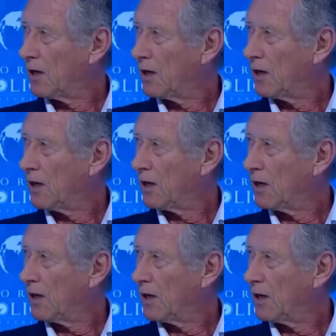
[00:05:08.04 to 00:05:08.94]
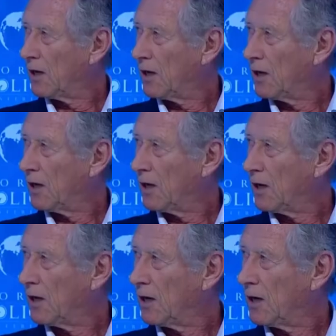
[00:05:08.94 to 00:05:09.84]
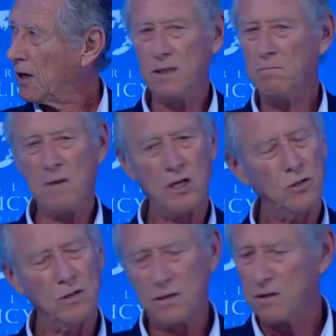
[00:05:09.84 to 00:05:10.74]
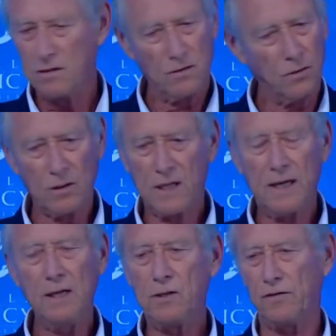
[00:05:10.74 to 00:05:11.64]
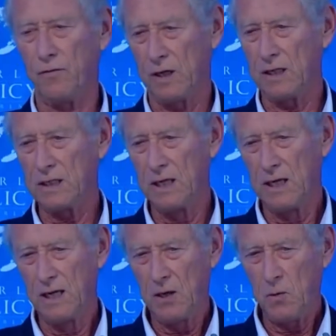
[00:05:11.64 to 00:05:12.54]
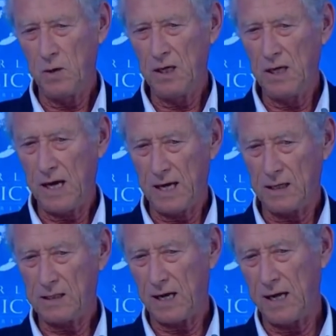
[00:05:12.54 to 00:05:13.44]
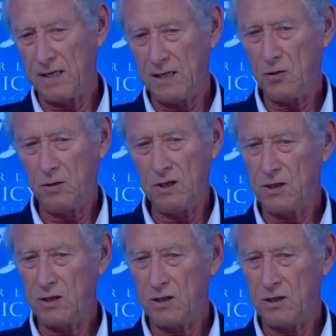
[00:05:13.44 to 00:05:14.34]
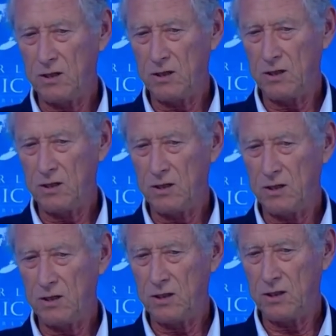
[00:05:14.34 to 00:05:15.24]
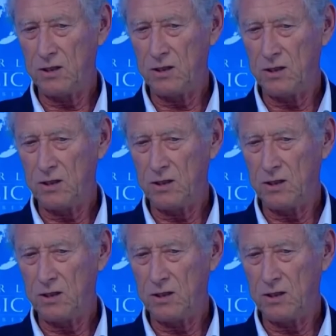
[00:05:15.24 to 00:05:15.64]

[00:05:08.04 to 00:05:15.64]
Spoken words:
striking. And inequality measured all kinds of ways really has had decreased until the 1980s in most